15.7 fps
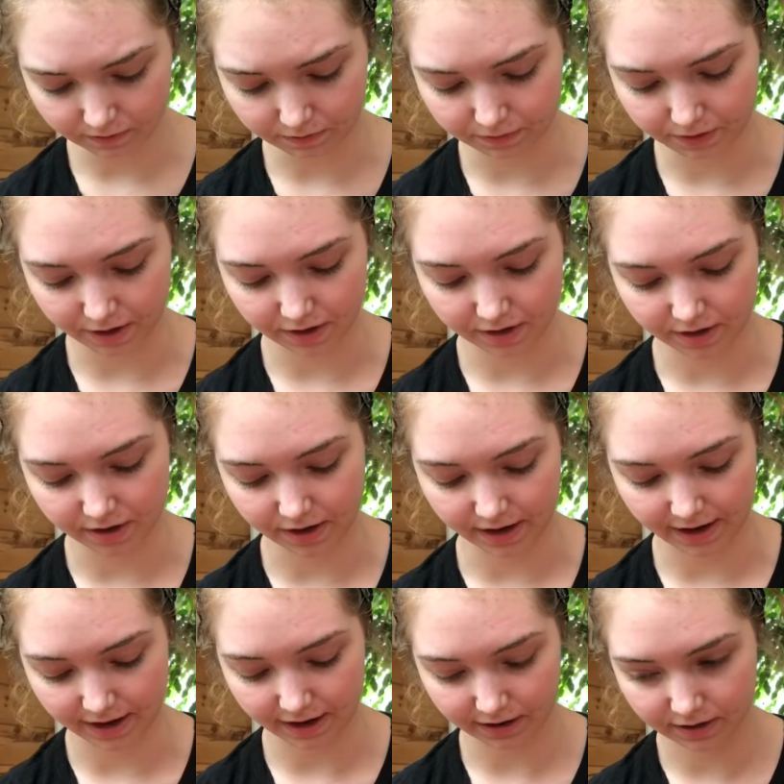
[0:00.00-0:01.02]
But
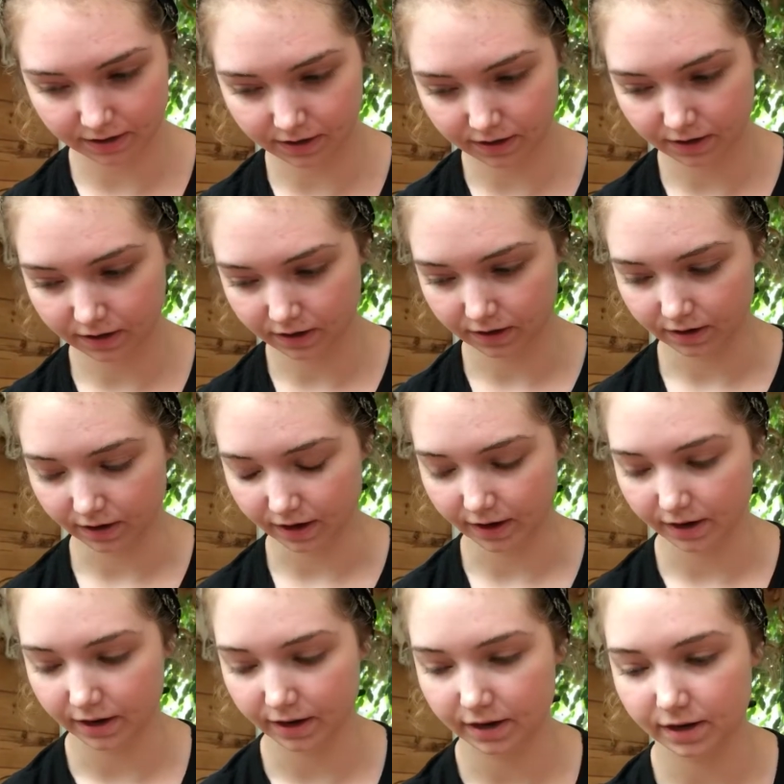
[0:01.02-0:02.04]
yeah,
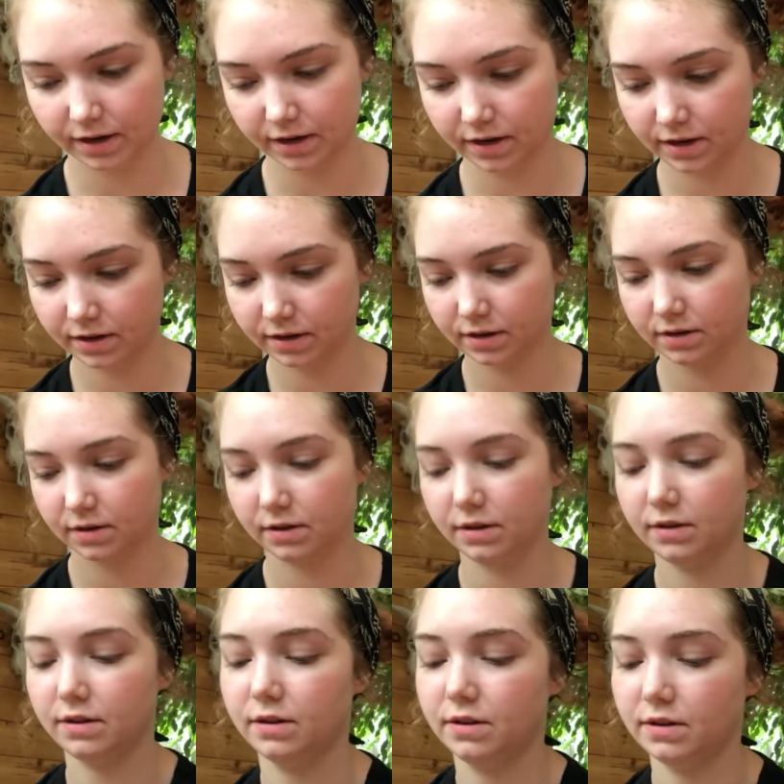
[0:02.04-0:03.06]
I
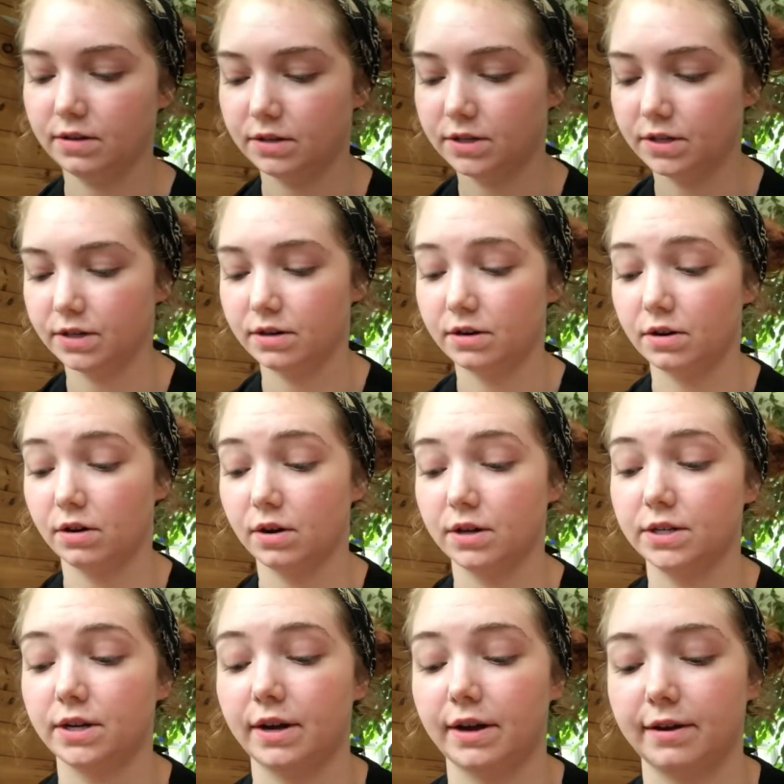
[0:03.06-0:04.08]
did not
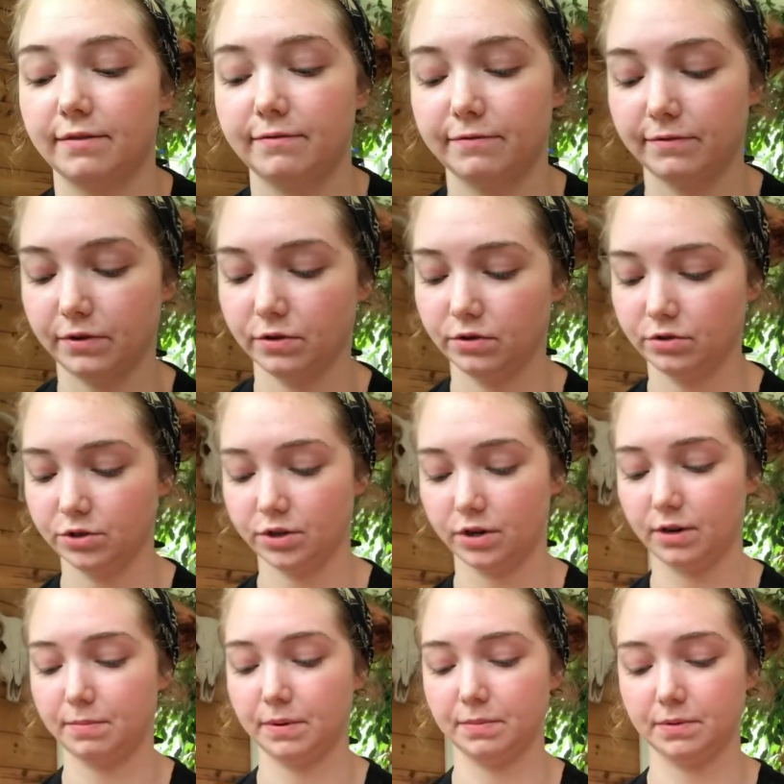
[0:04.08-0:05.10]
have
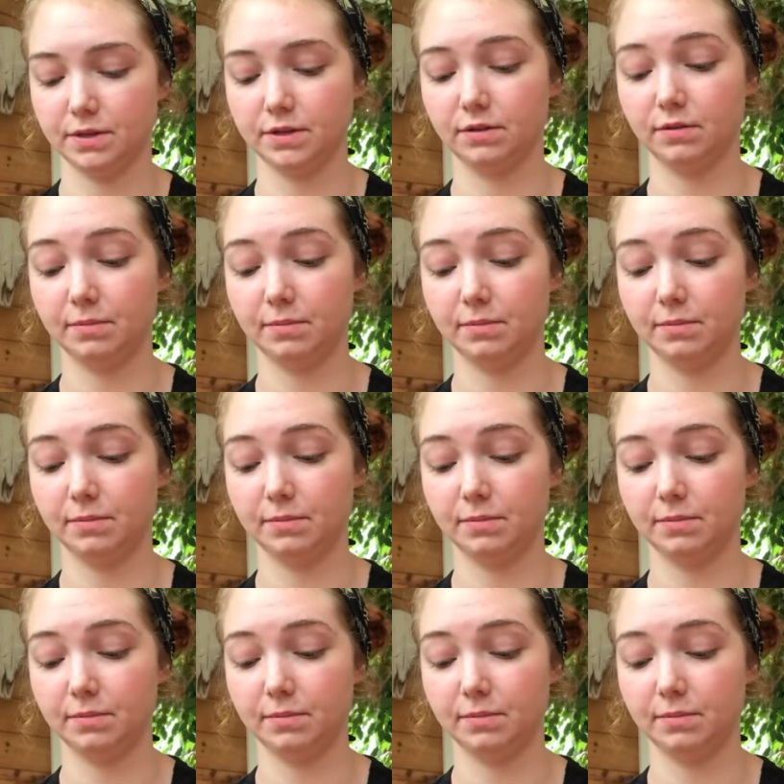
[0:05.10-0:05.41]
Photoshop up until